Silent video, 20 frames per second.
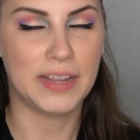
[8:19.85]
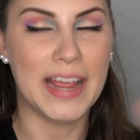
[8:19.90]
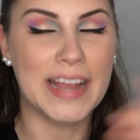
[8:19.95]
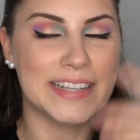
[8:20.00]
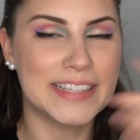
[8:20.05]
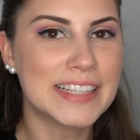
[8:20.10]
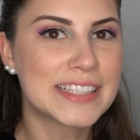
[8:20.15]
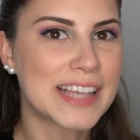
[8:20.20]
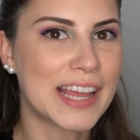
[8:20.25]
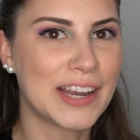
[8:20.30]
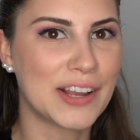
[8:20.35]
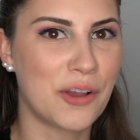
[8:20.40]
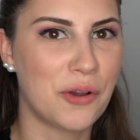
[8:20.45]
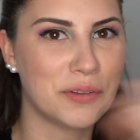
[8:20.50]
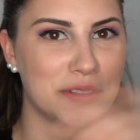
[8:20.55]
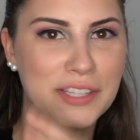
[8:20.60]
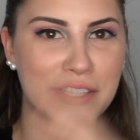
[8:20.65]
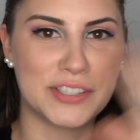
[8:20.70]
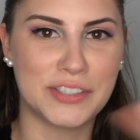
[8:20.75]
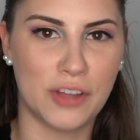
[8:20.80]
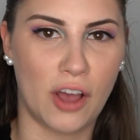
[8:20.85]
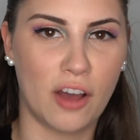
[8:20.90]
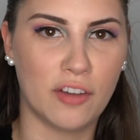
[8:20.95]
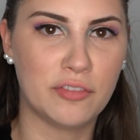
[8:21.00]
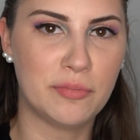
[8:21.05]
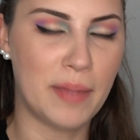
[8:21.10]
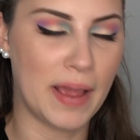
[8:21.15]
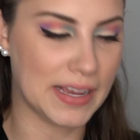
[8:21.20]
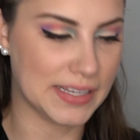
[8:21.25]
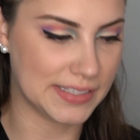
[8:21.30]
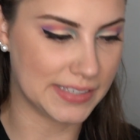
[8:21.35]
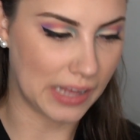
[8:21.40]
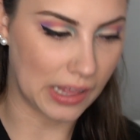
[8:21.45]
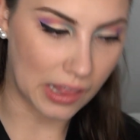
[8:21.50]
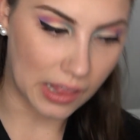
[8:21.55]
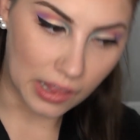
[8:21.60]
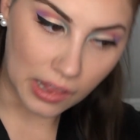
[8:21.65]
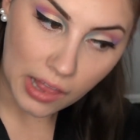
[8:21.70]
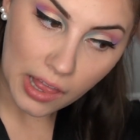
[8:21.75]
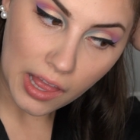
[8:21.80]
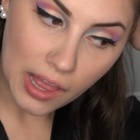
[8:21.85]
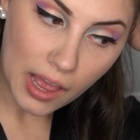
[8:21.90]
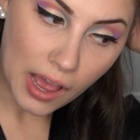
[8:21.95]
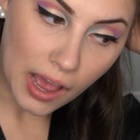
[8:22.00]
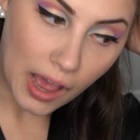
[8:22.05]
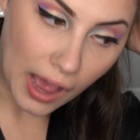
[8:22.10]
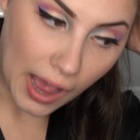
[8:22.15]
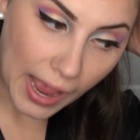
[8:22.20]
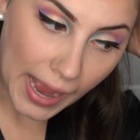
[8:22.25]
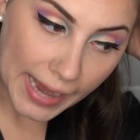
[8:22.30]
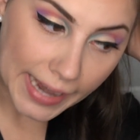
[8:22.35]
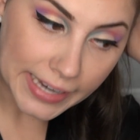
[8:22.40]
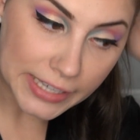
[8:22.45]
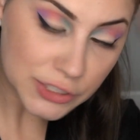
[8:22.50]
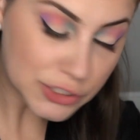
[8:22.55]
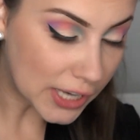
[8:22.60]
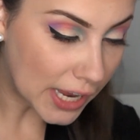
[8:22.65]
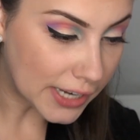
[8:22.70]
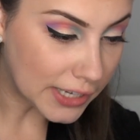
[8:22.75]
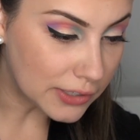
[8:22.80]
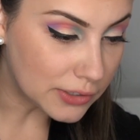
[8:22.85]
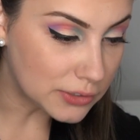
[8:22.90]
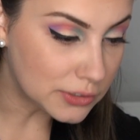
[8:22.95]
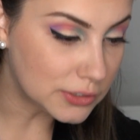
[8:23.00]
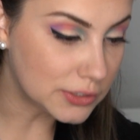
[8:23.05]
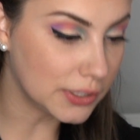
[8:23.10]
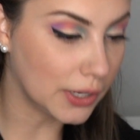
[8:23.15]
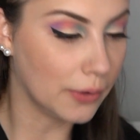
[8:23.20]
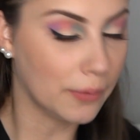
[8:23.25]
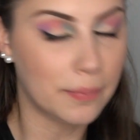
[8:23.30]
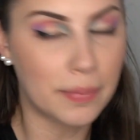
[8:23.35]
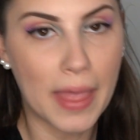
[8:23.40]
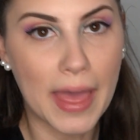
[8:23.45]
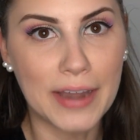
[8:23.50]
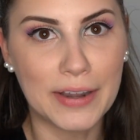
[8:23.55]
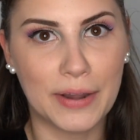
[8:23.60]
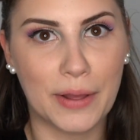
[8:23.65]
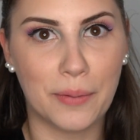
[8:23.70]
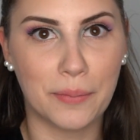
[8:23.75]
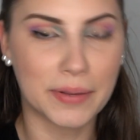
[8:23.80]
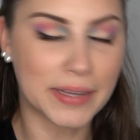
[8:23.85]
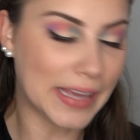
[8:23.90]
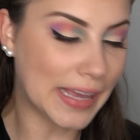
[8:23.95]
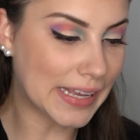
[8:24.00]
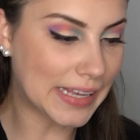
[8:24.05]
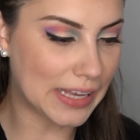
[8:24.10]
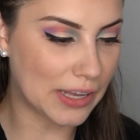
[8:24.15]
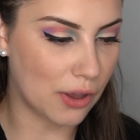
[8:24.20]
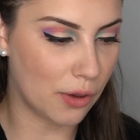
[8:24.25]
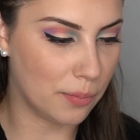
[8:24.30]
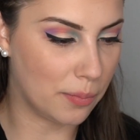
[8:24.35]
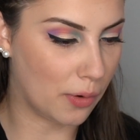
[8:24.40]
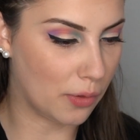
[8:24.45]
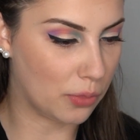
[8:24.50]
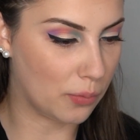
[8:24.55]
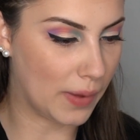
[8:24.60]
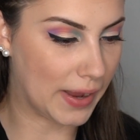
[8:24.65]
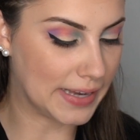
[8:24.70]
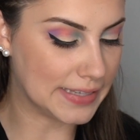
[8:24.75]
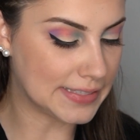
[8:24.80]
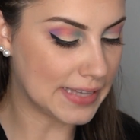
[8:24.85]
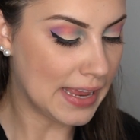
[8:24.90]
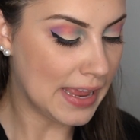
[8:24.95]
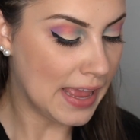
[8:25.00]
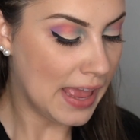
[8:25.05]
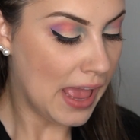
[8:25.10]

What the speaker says: It does kind of go with the soft pastel eyeshadows, so I don't know, it can go both ways.